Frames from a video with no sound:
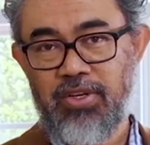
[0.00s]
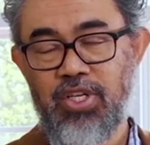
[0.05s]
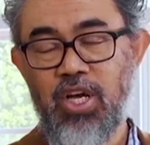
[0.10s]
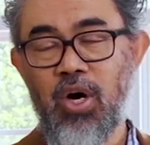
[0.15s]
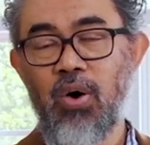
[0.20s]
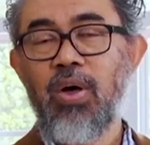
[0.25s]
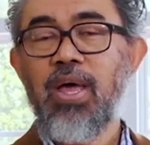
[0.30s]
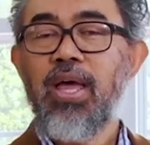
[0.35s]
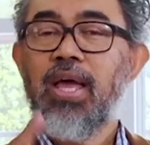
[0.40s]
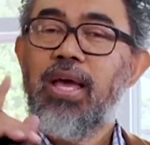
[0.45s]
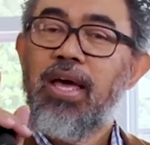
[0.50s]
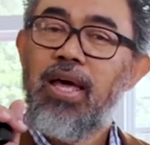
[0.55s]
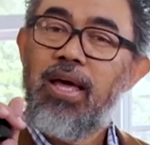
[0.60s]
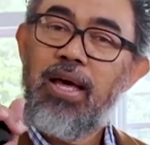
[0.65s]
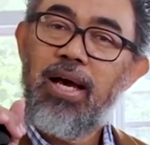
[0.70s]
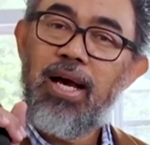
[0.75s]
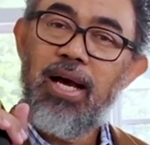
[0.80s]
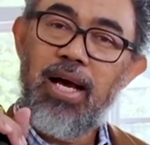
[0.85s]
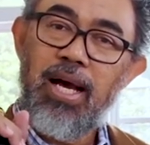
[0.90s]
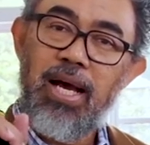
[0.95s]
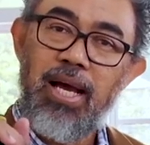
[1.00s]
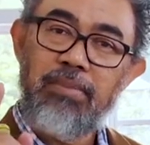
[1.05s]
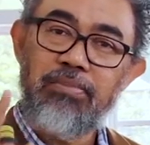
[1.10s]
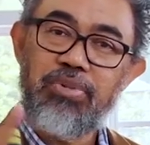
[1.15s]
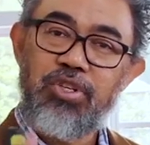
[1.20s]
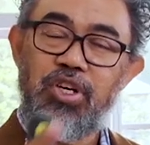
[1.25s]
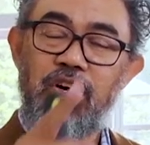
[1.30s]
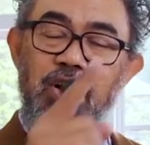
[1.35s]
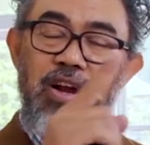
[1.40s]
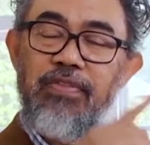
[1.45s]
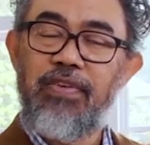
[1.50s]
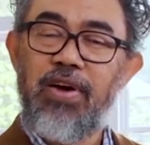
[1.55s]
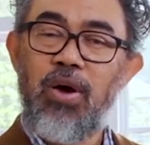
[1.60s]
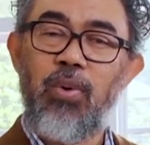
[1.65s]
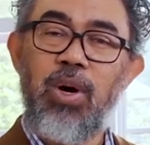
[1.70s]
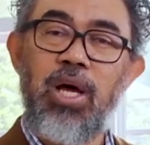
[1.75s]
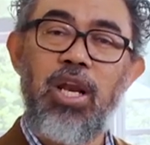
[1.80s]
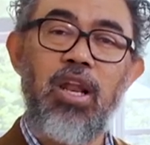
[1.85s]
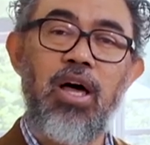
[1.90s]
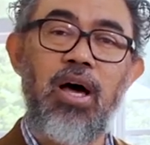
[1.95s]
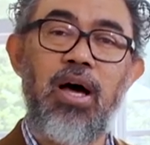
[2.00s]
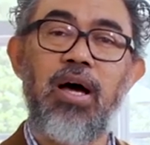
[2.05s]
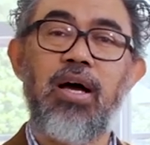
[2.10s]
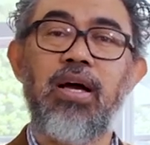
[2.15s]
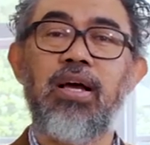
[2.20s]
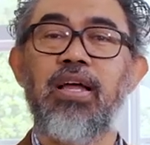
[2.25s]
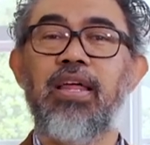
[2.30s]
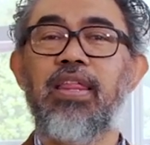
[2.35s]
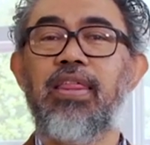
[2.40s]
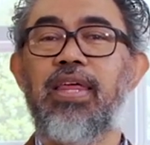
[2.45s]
So I'm sorry if I went long.